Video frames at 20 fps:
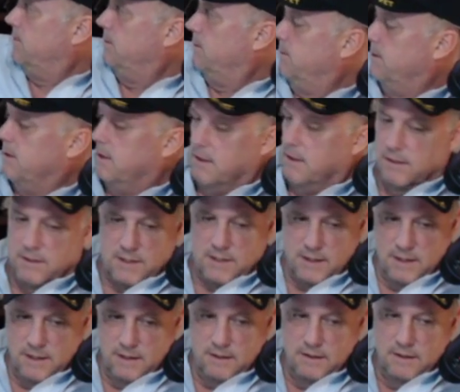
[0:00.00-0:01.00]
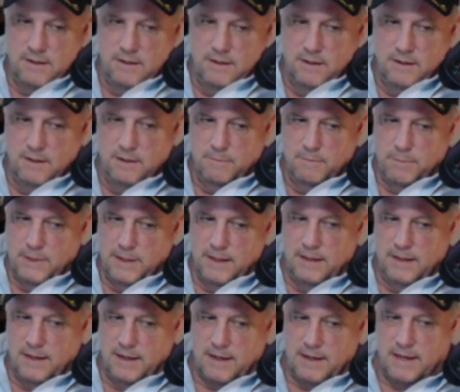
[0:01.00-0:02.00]
to it, it's
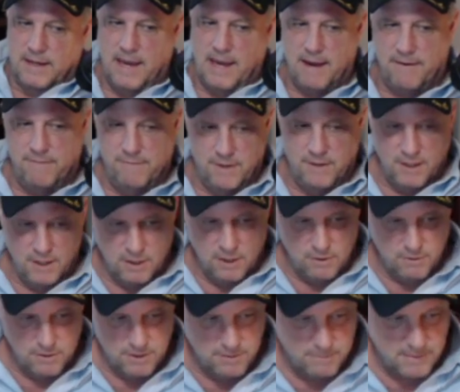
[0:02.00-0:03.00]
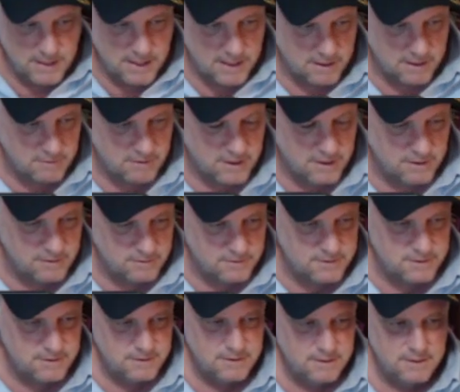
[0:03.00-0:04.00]
playing like a cat video in the
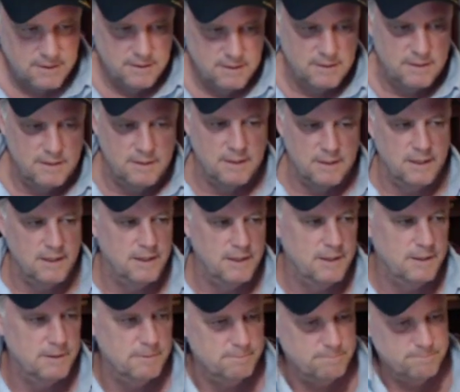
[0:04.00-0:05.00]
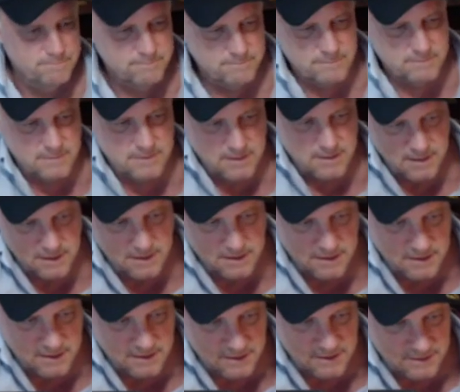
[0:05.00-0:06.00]
background, and
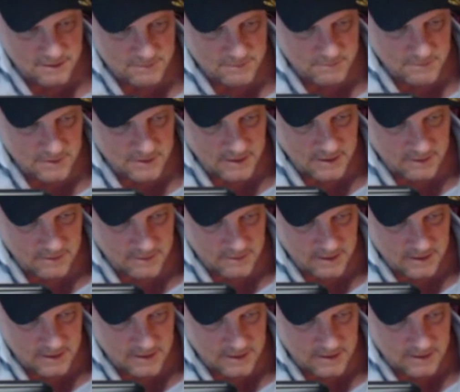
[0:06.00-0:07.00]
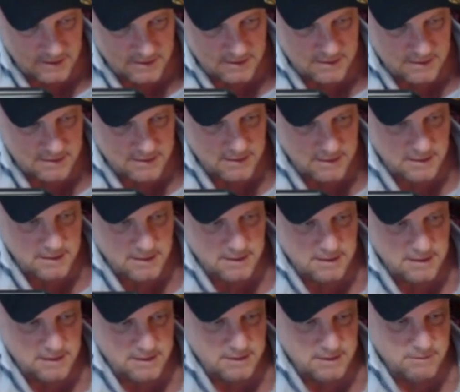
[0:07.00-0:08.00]
it's really hard to kind of see
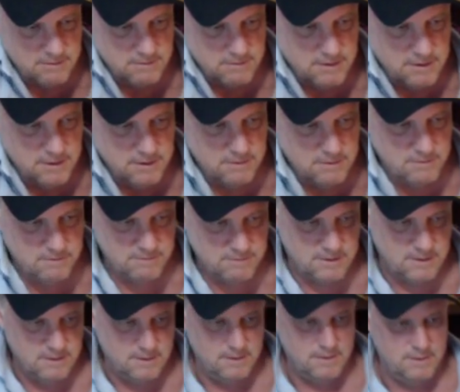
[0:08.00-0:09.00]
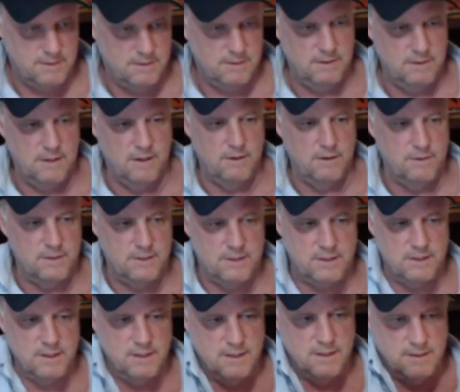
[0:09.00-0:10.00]
there. I don't know. Can you? Oh,
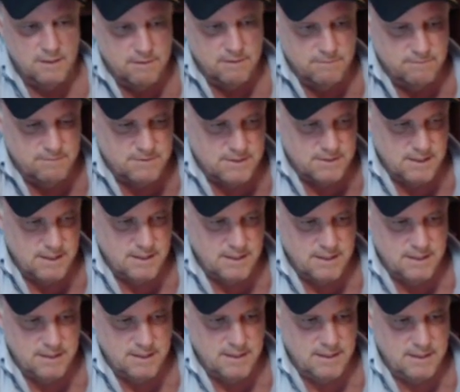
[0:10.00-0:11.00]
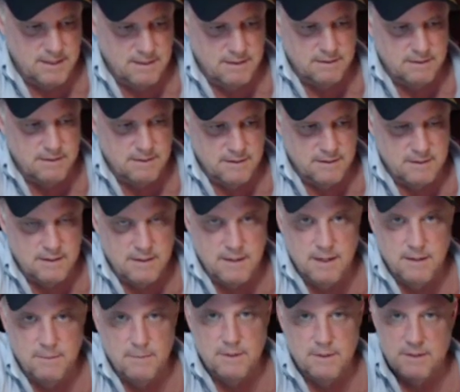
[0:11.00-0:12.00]
it's not on that
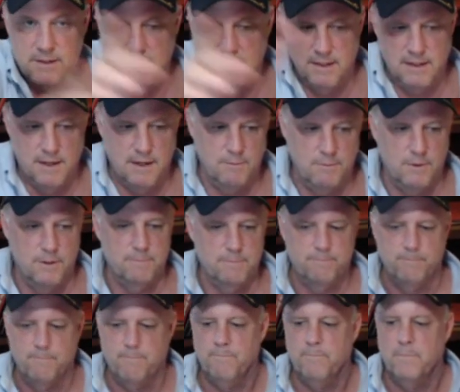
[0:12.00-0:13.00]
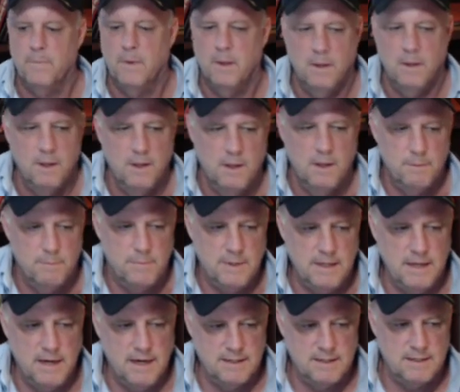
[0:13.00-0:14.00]
camera. It's on that one.
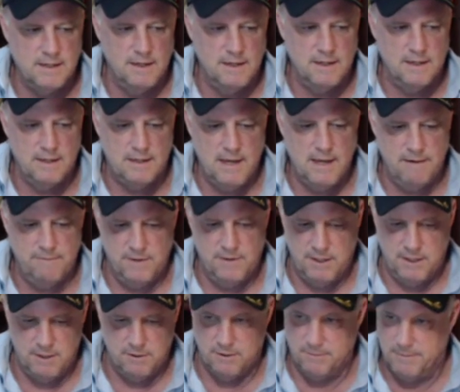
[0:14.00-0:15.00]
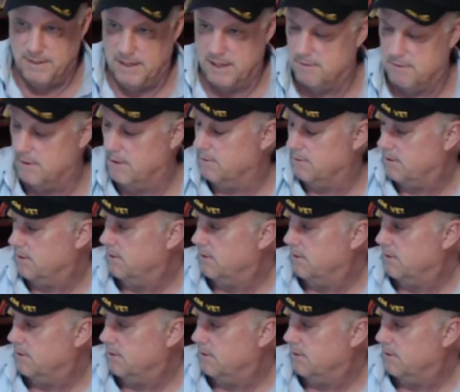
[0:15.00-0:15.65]
But yeah, it's a cat video in the background.